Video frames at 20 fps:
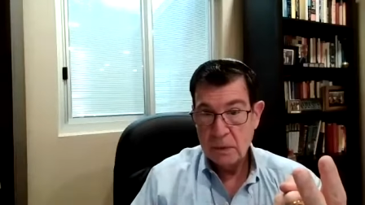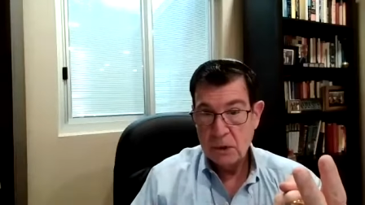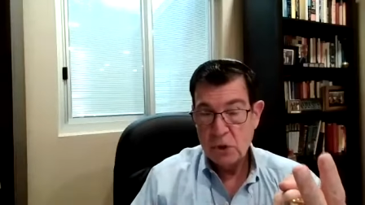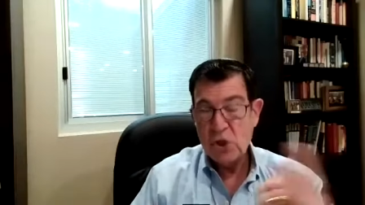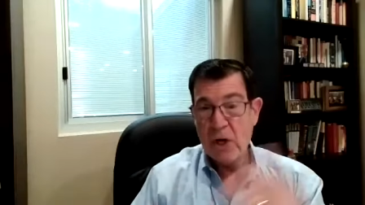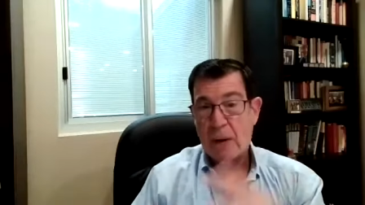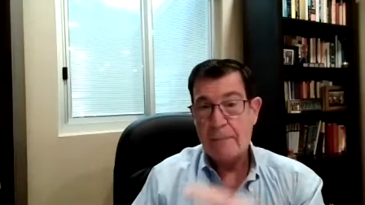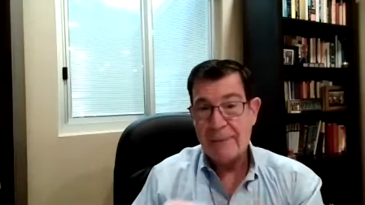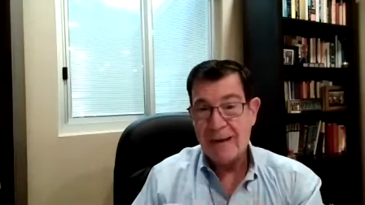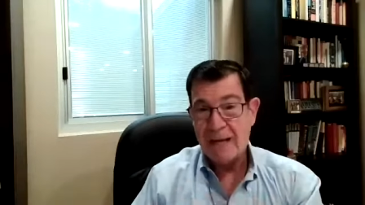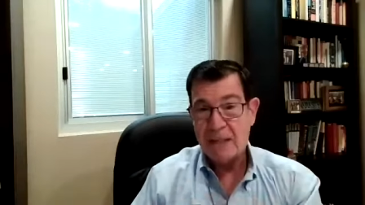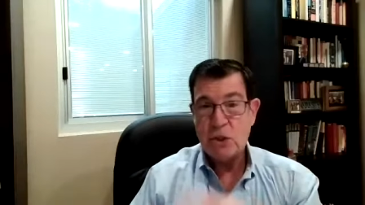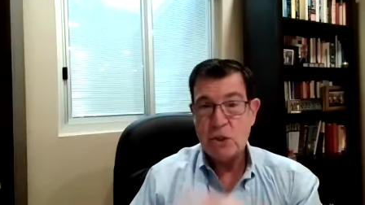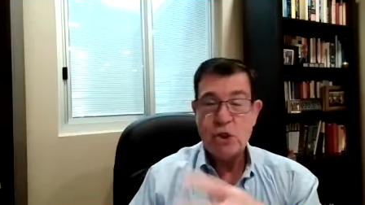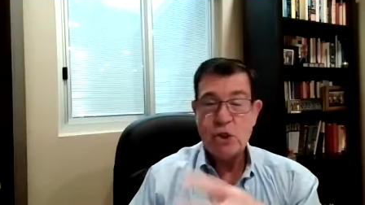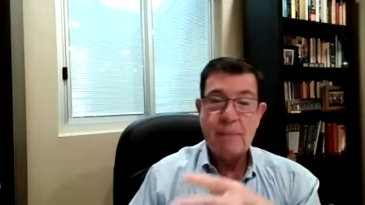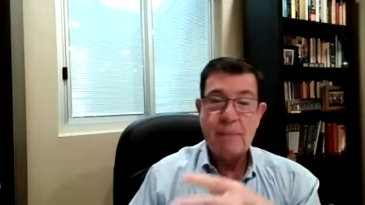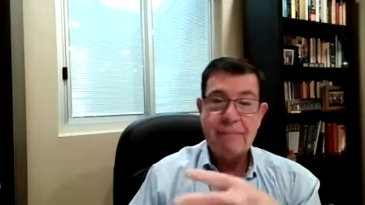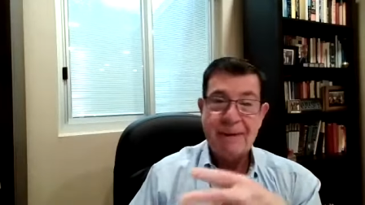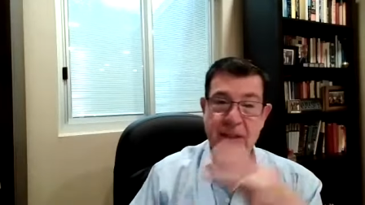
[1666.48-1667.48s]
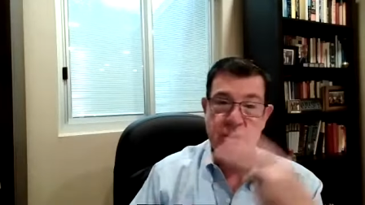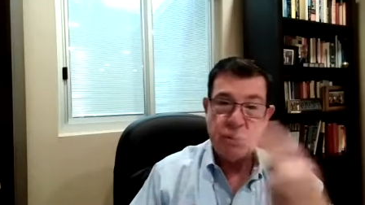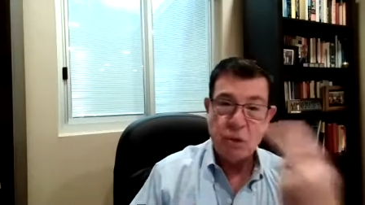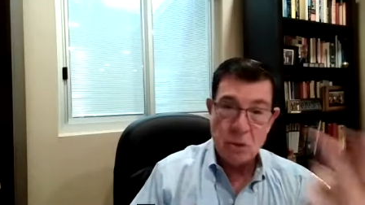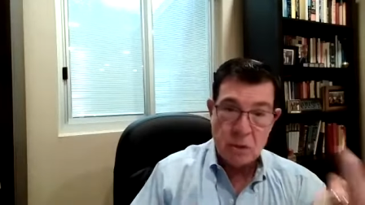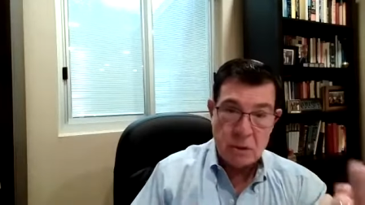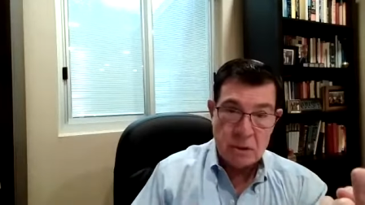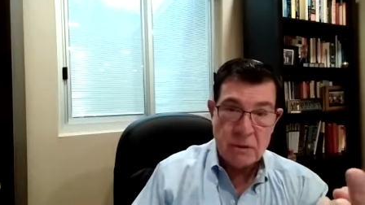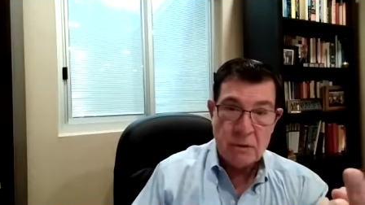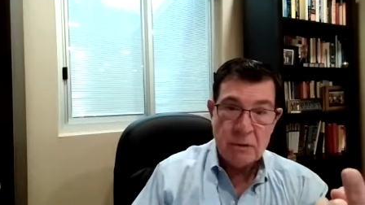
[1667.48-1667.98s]
Shabbat
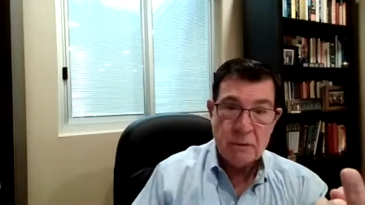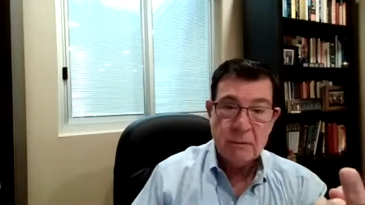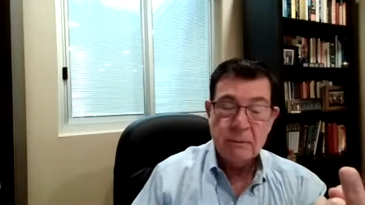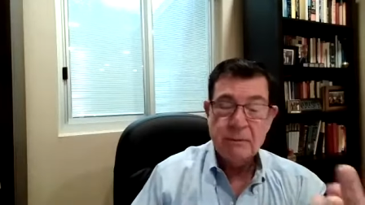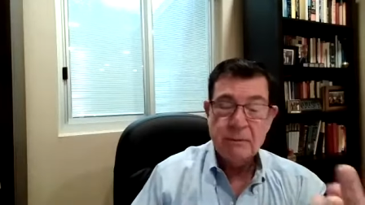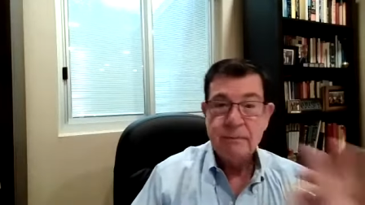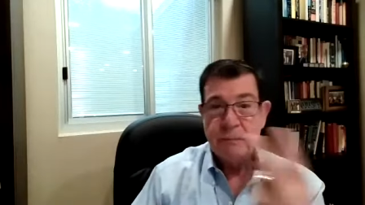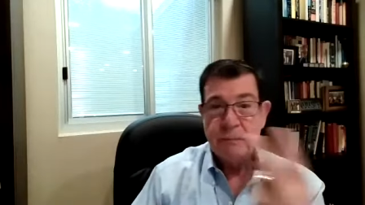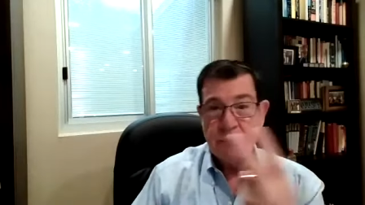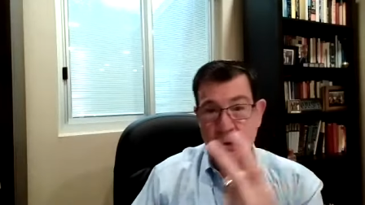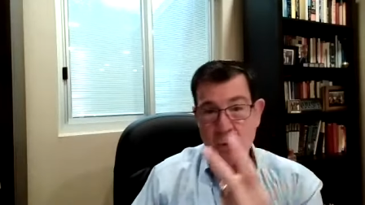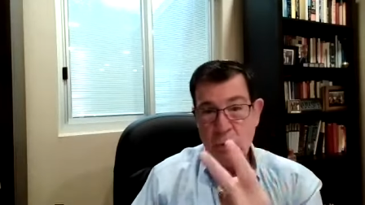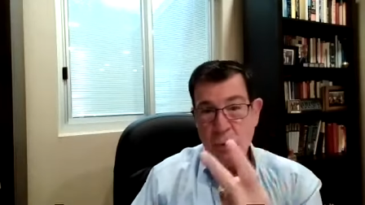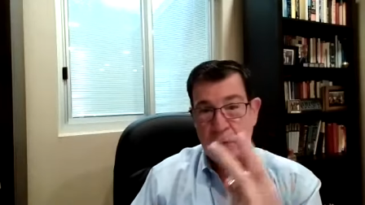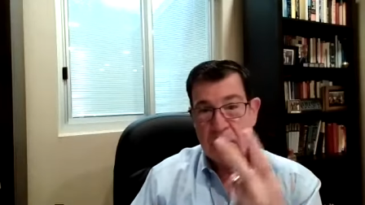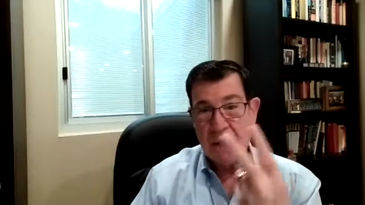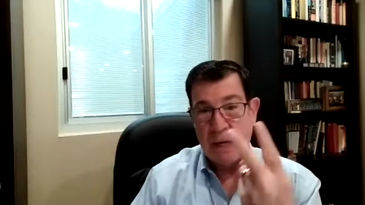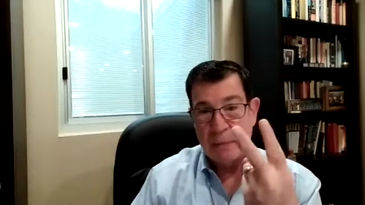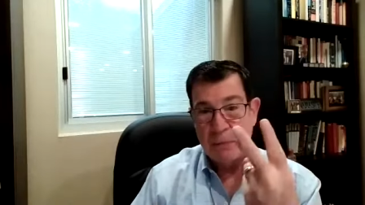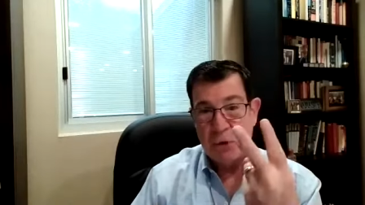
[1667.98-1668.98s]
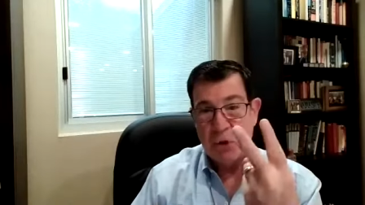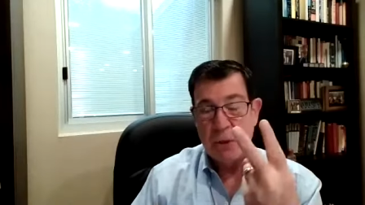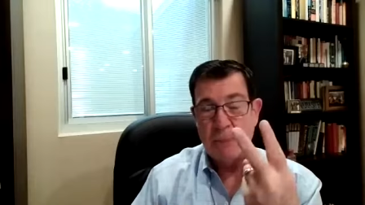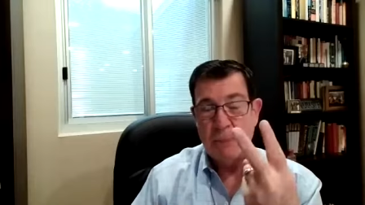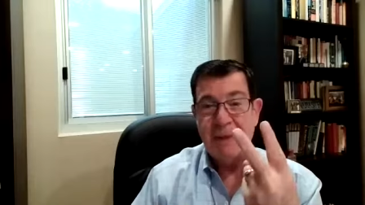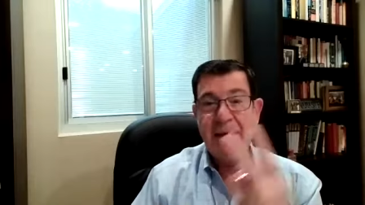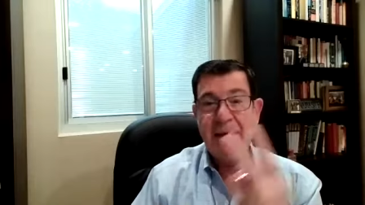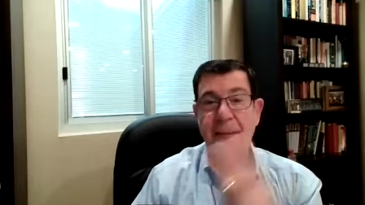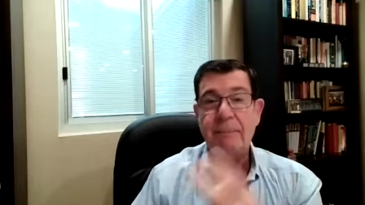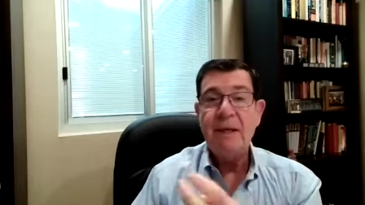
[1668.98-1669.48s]
Shabbaton, two times
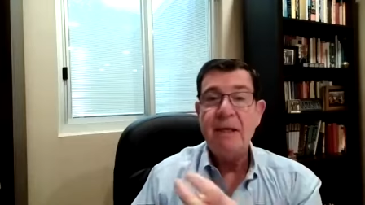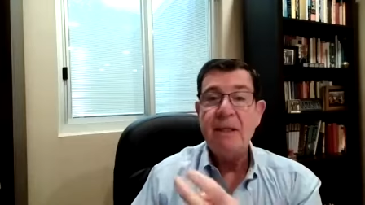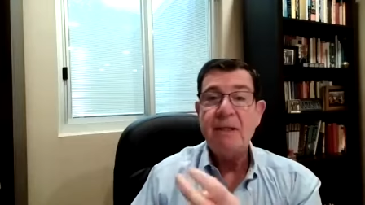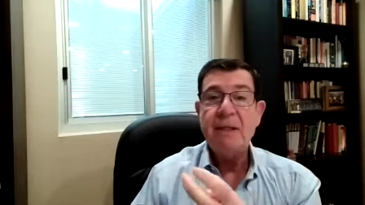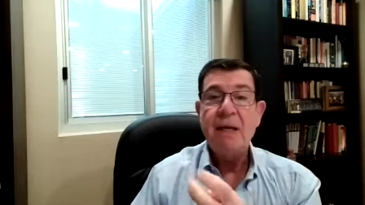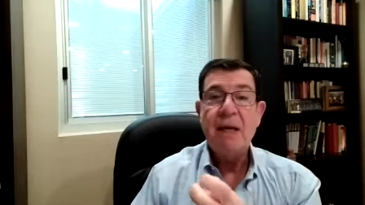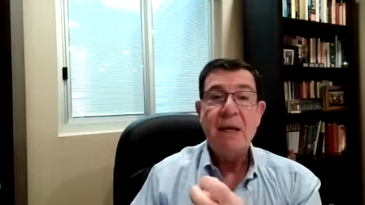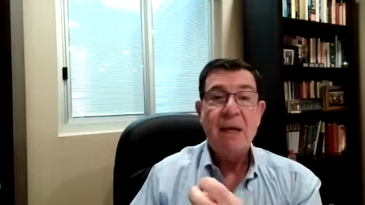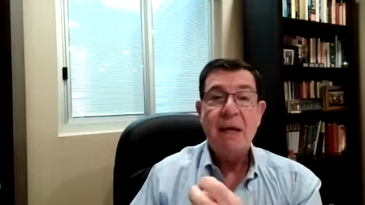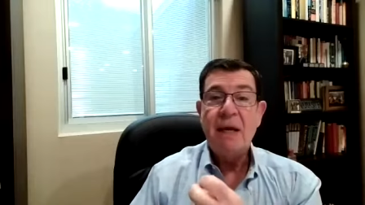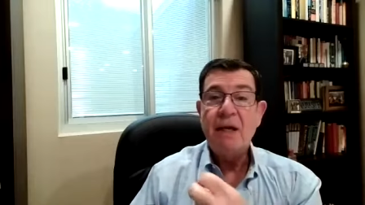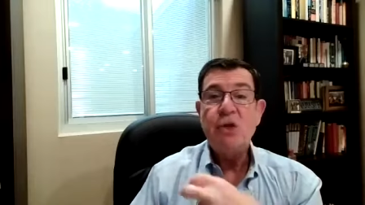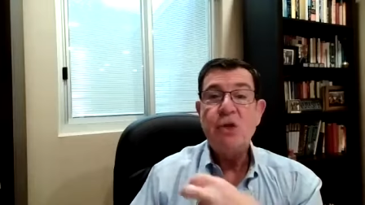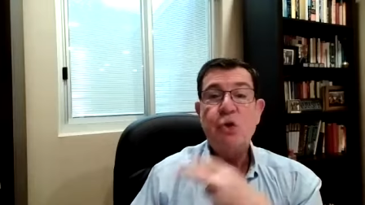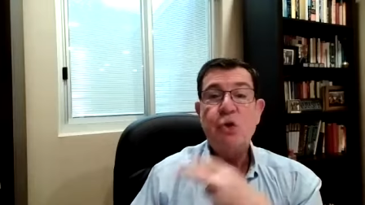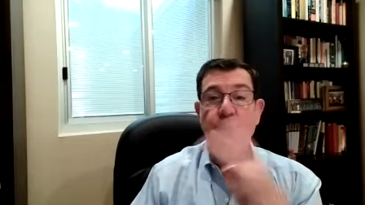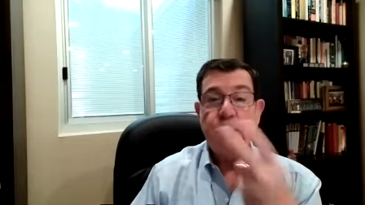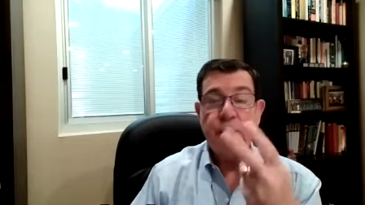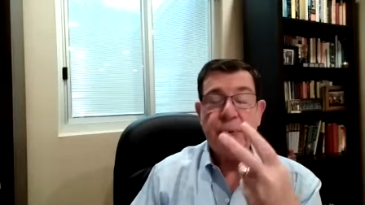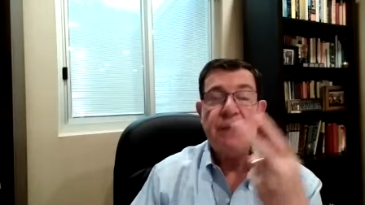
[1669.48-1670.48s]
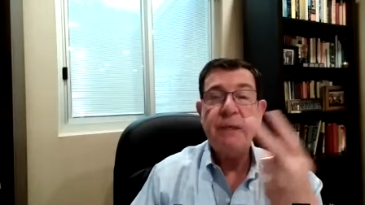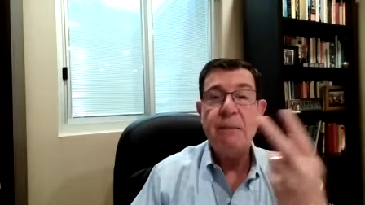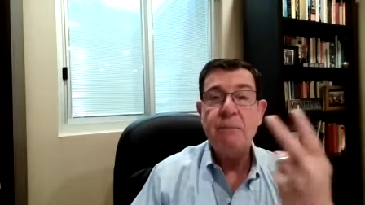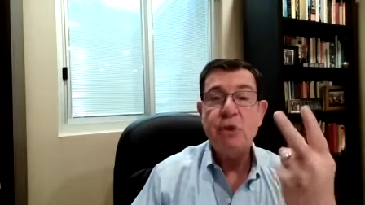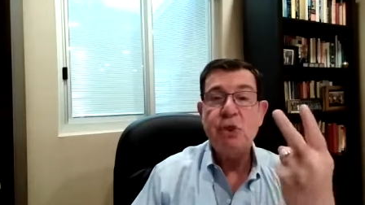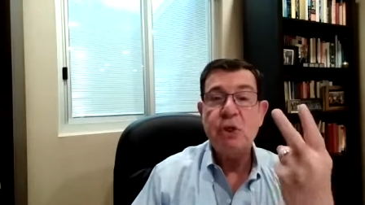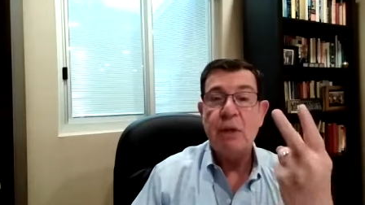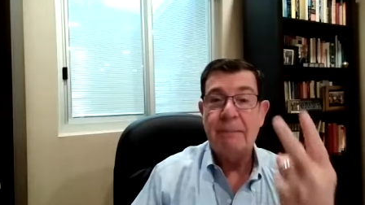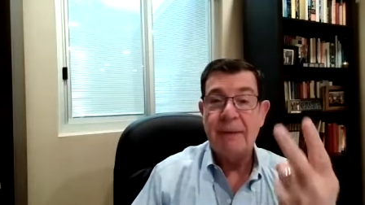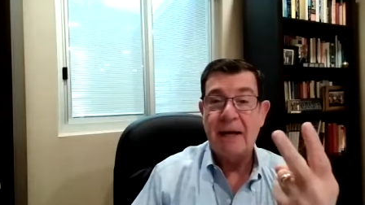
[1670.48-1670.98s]
Shabbat, means a supreme
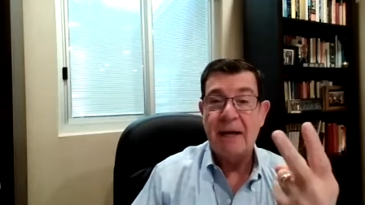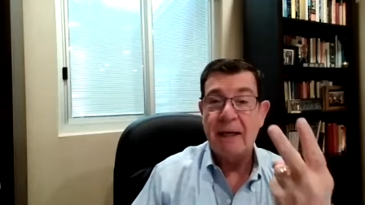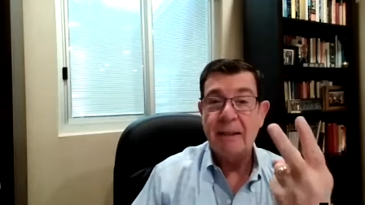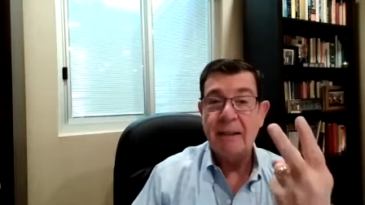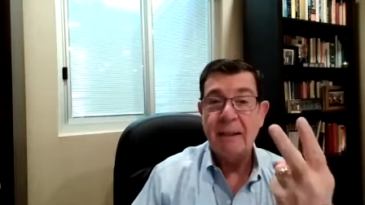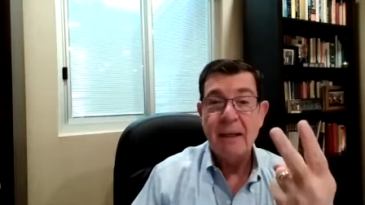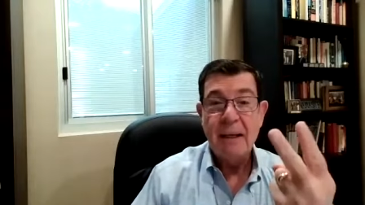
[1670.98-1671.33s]
Shabbat.